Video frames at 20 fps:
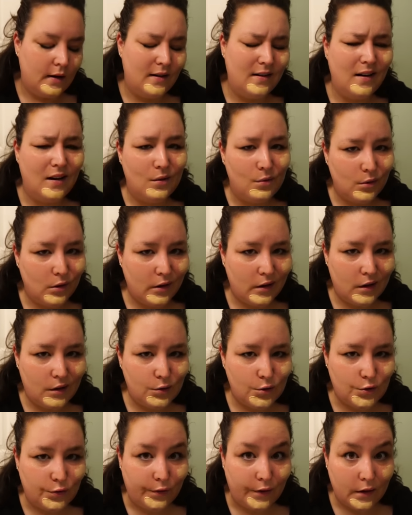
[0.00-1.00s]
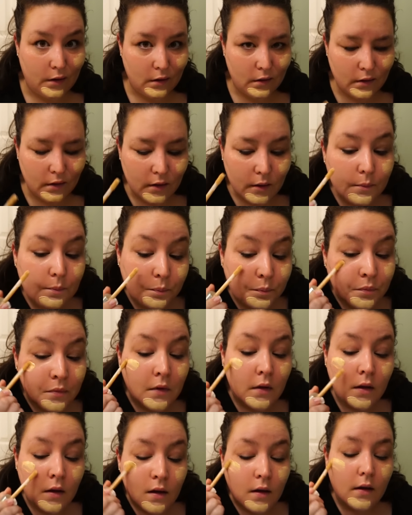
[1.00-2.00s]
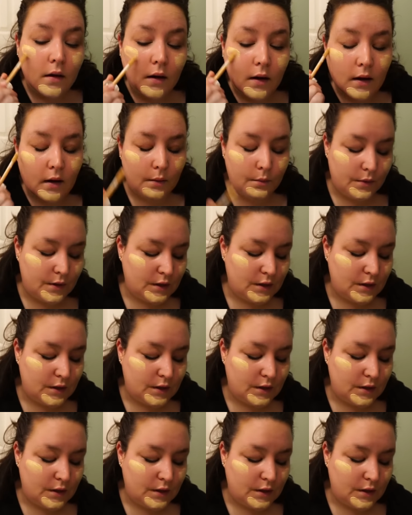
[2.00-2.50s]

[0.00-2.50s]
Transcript: Not really a huge fan of that, um,